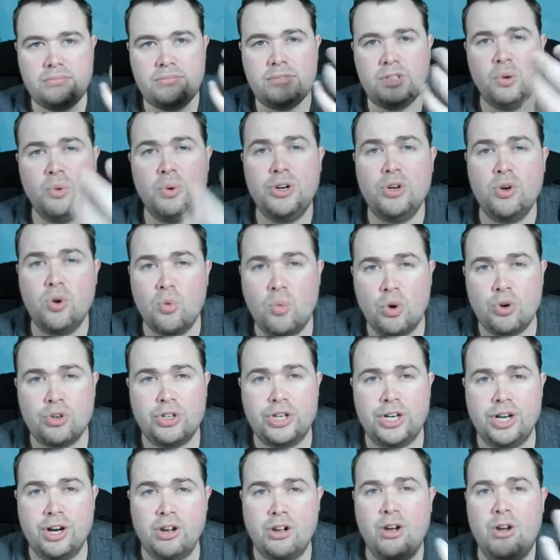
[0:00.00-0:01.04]
when you're
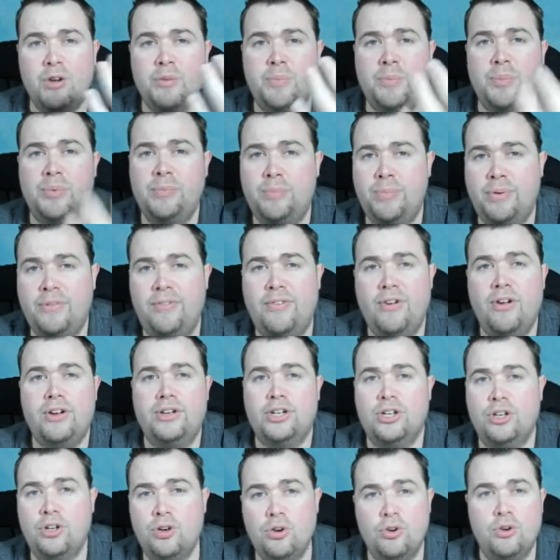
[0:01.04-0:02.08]
watching, I prefer to
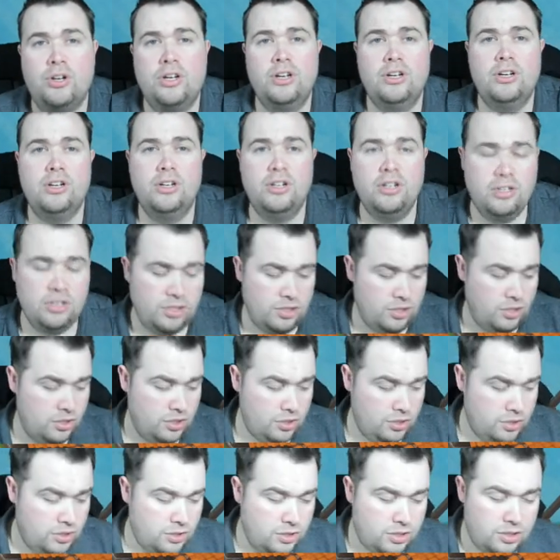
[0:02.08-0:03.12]
look
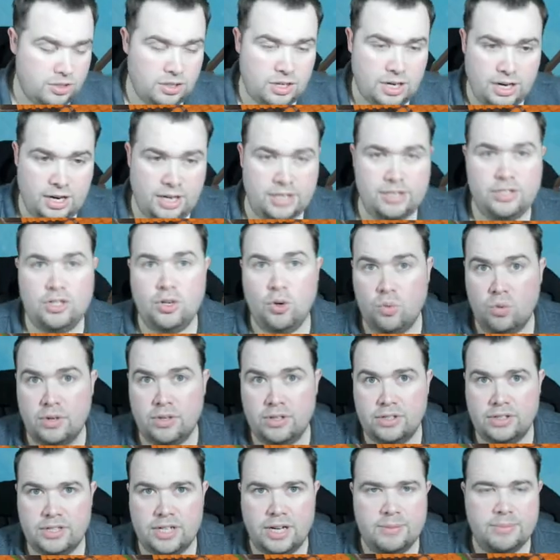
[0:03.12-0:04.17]
and talk at the
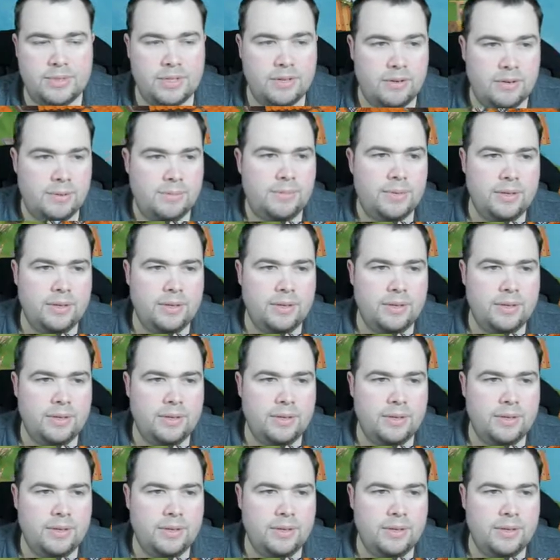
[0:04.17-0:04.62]
same time.